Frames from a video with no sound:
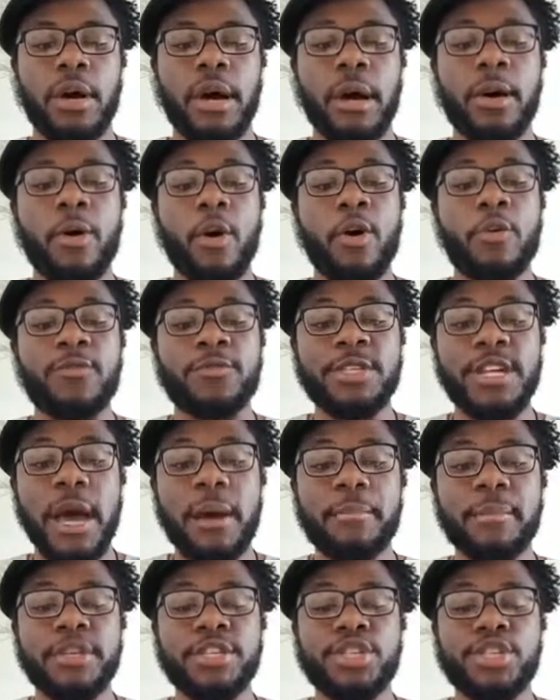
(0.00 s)
of
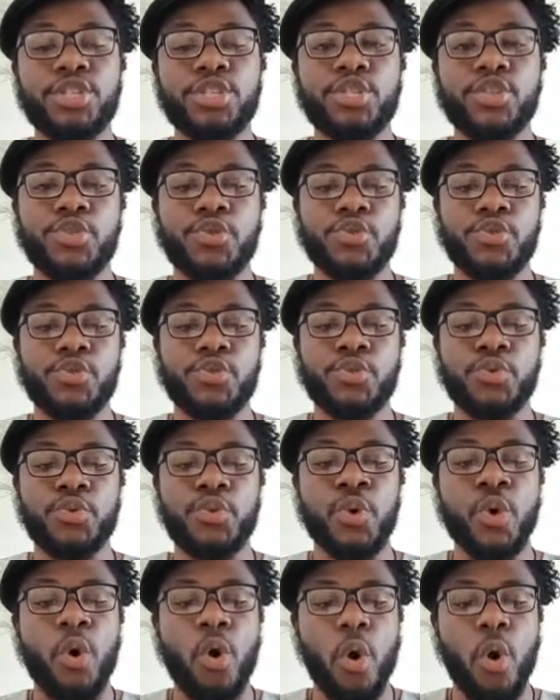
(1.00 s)
damages to you,